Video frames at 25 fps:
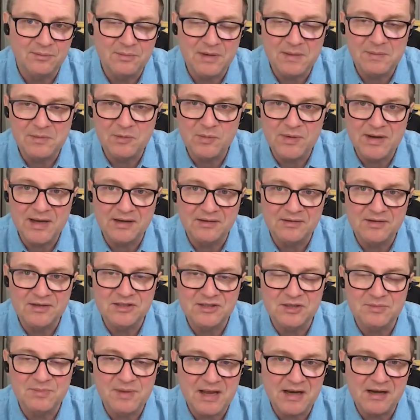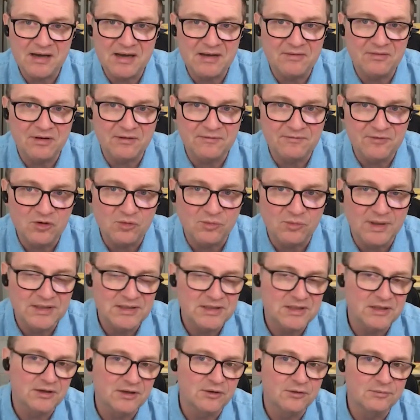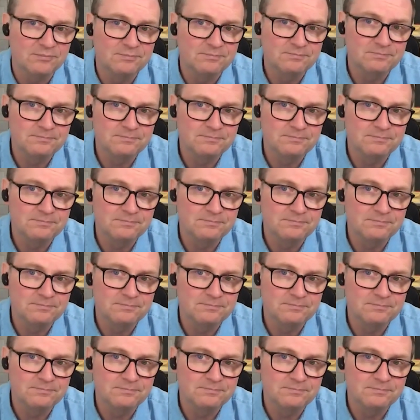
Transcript: maybe we anticipated even a few months ago.